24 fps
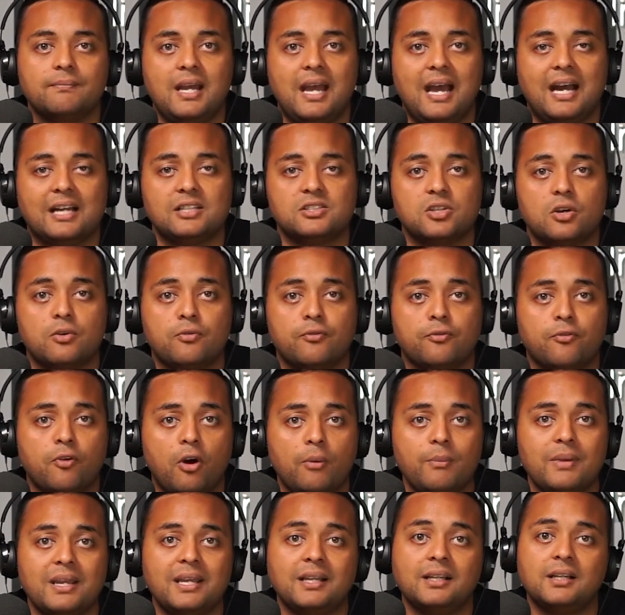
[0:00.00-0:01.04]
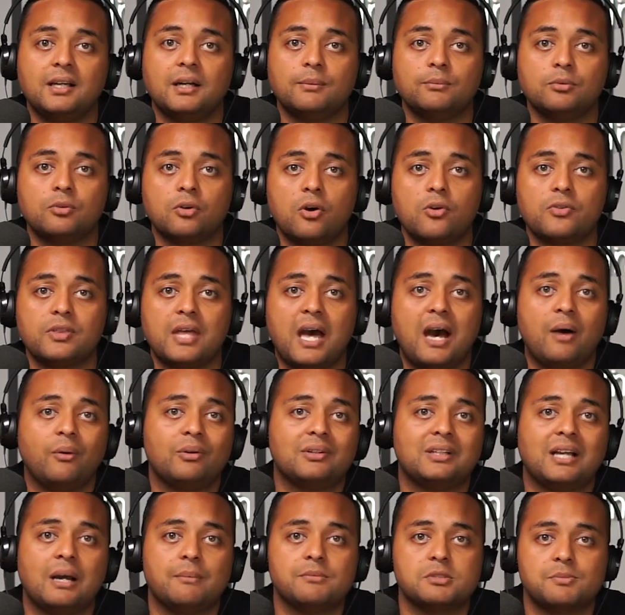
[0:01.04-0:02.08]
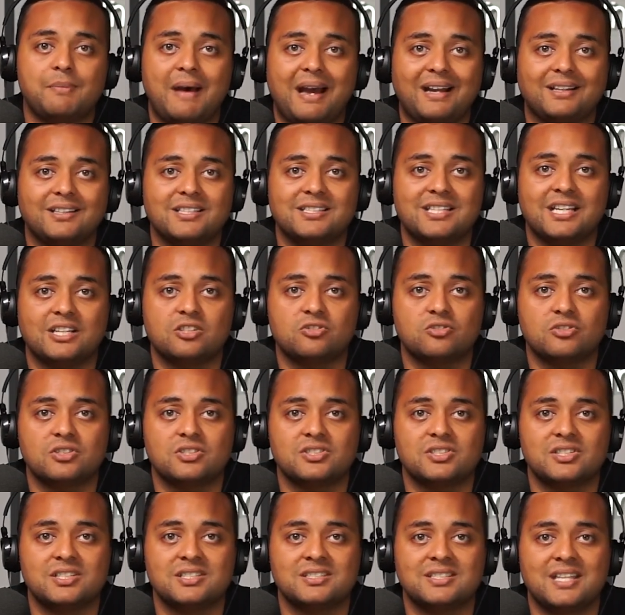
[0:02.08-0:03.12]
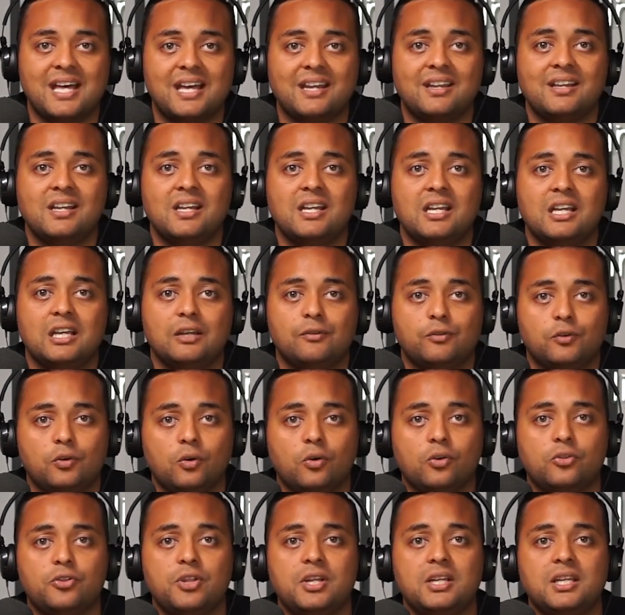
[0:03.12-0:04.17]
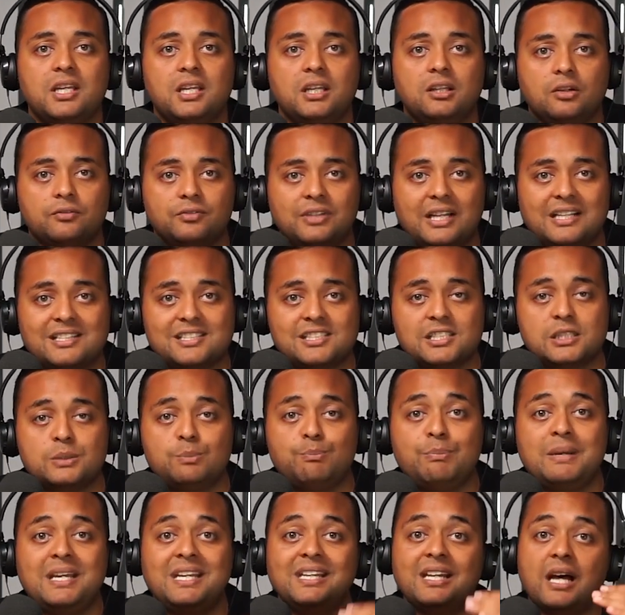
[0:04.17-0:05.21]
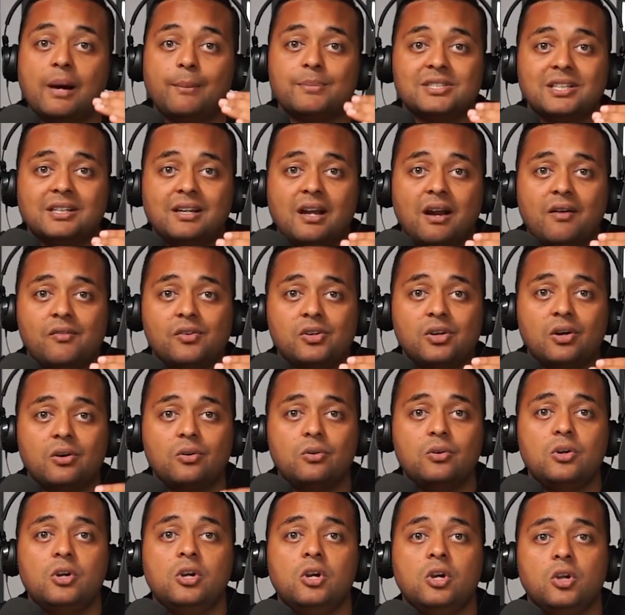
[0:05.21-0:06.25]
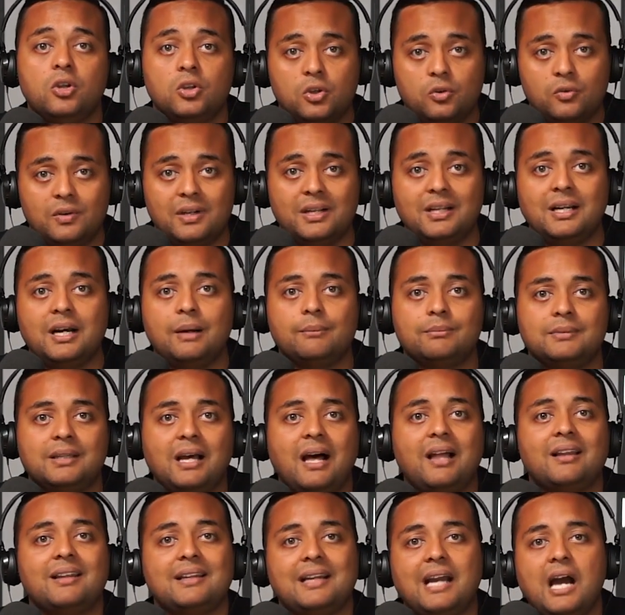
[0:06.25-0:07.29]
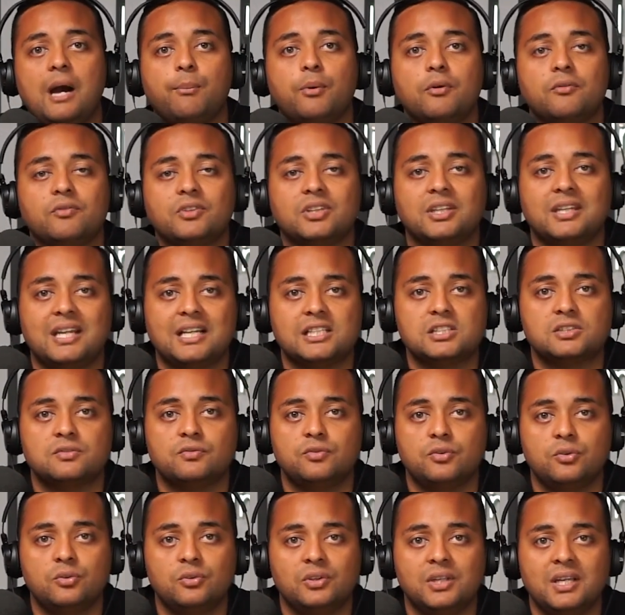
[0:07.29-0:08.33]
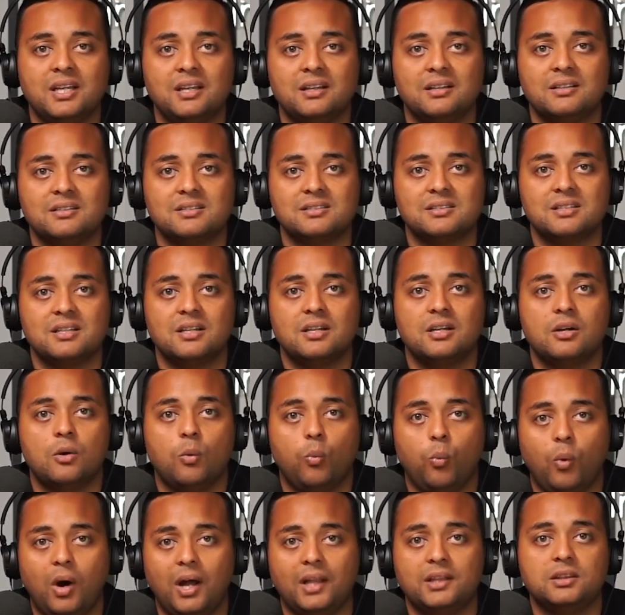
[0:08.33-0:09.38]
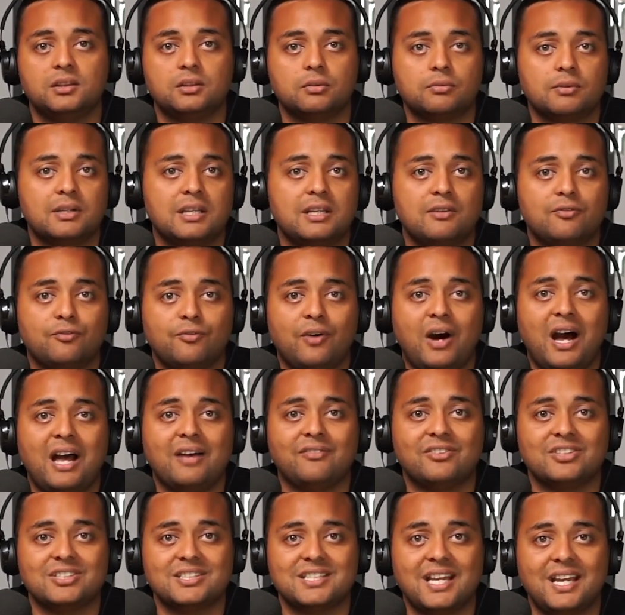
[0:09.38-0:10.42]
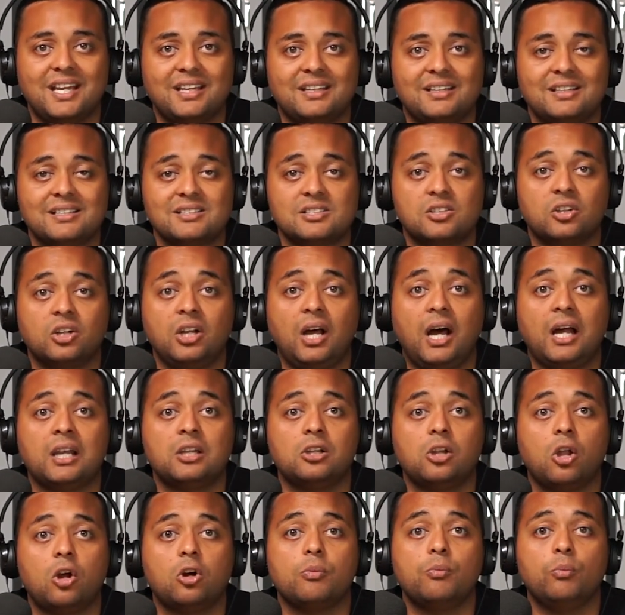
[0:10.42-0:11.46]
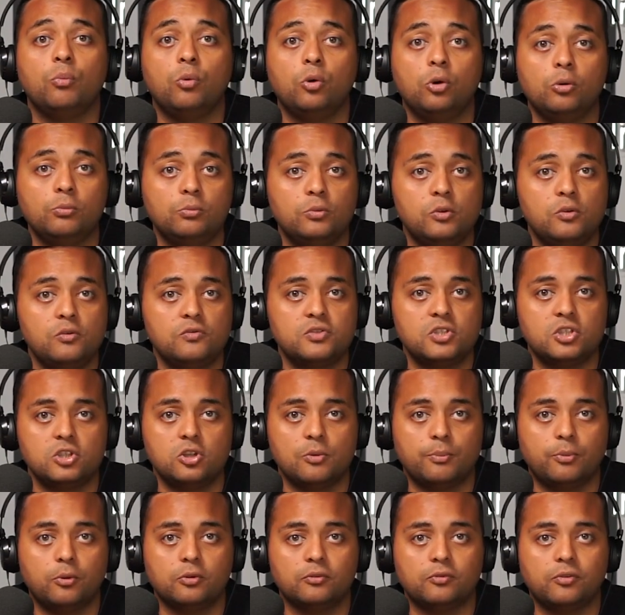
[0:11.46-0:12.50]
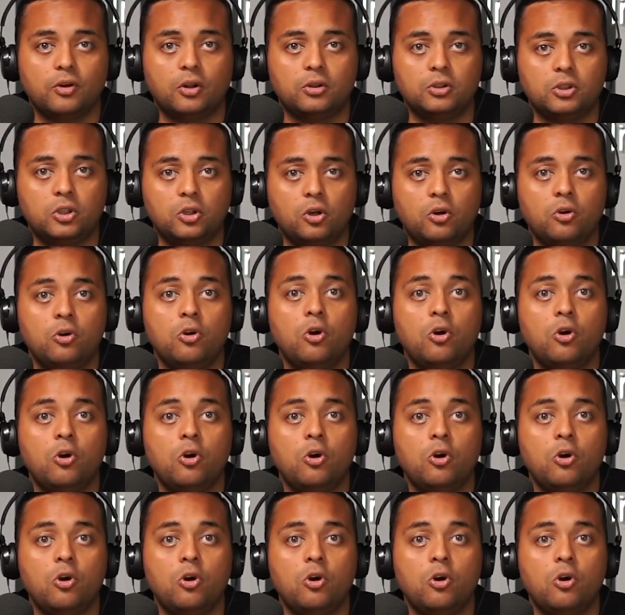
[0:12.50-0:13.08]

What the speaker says: And so from income growth, how it comes back to Tetris is that if you're thinking of that speed up scenario, your income dialing up over the next few years, 1, 3, 5, and 10 is going to unlock more moves in your portfolio,